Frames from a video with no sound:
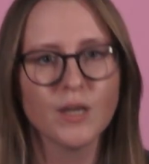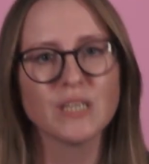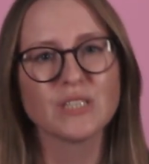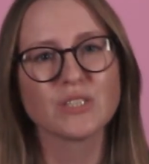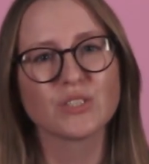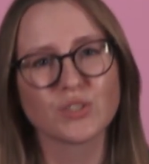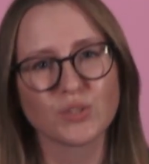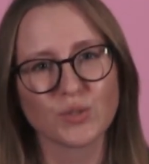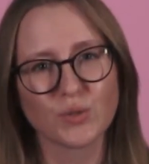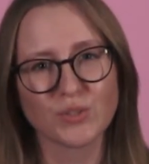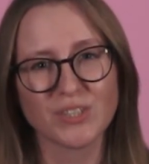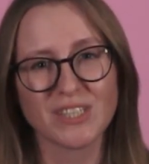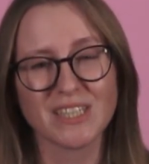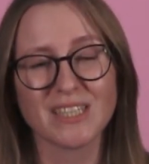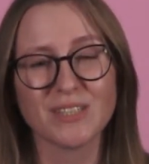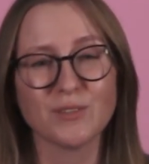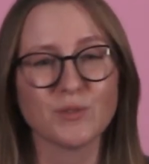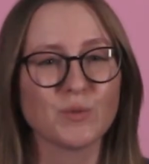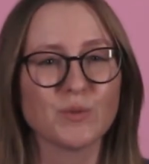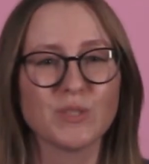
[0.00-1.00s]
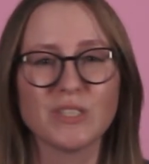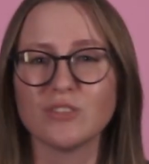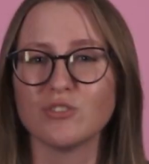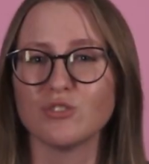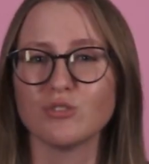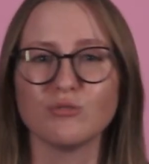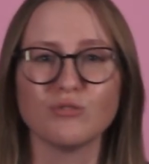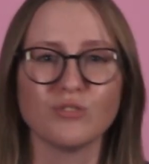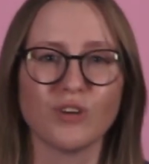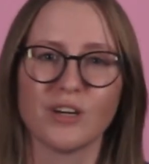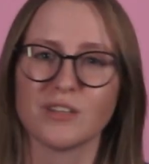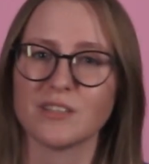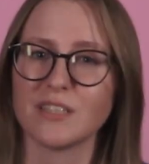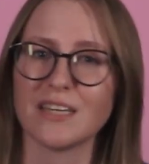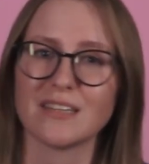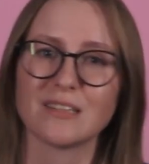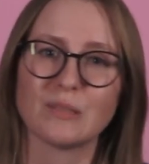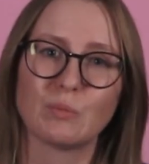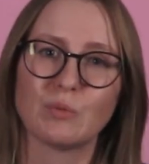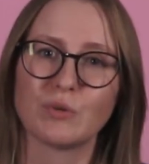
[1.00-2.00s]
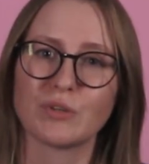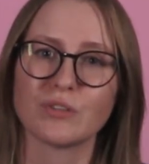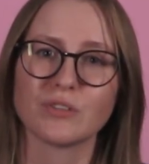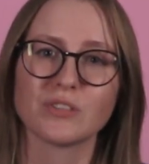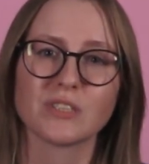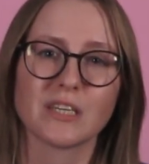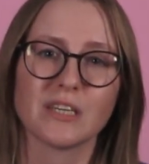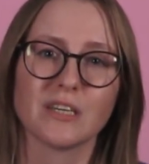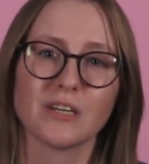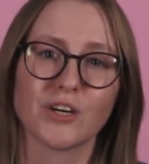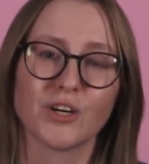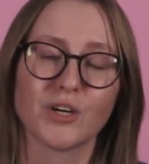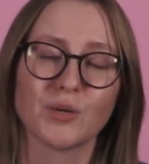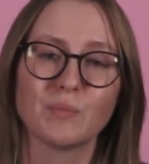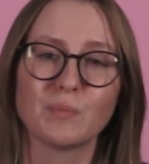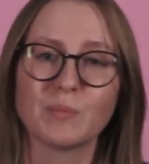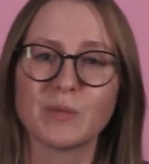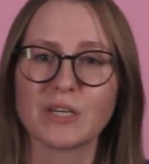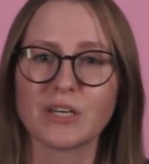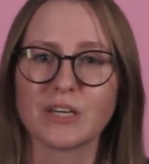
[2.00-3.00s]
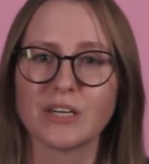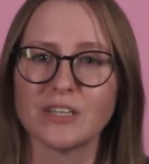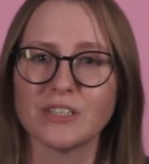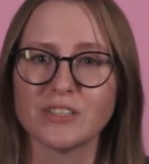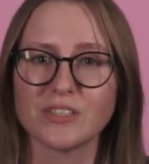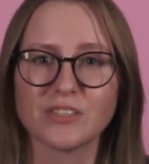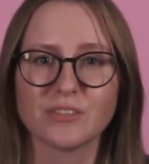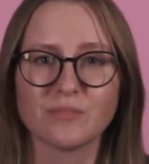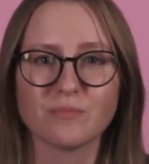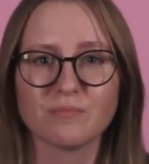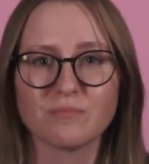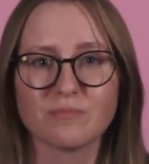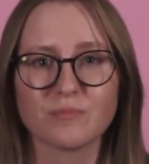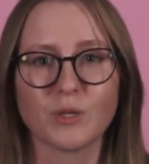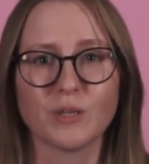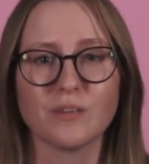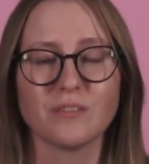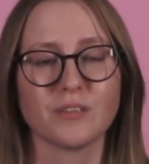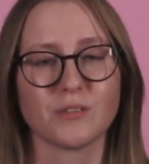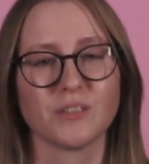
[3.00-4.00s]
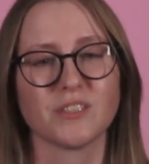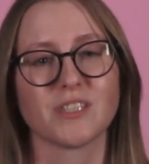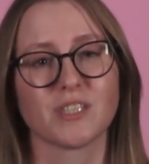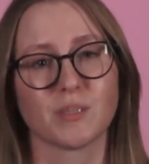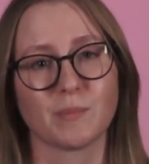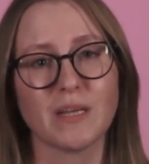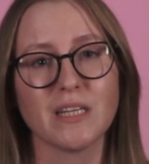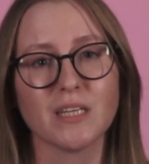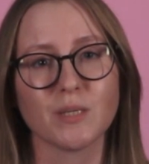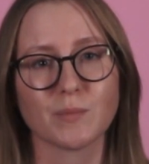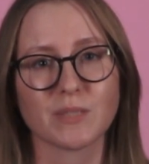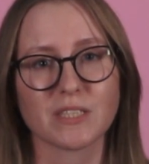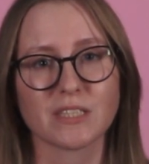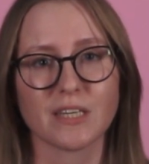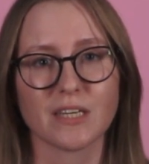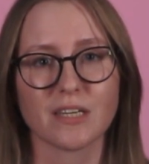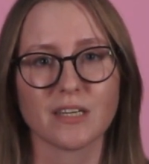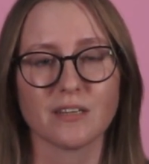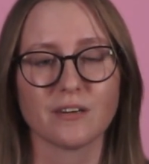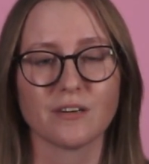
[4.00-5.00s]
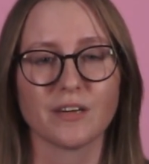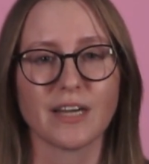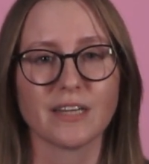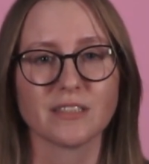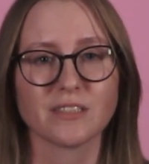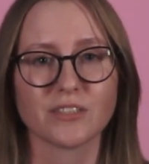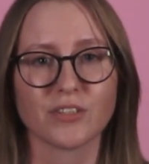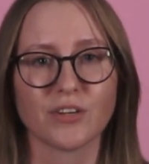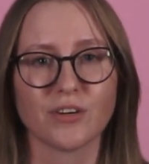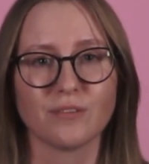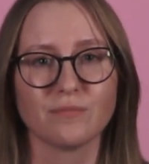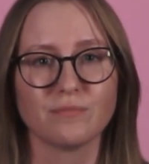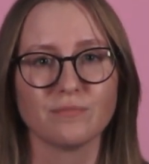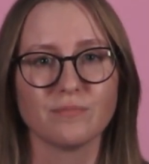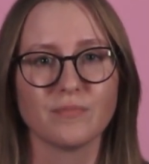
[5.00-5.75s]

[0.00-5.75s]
Sorry, we do not get the point here because, well, there is a spelling mistake in our answer.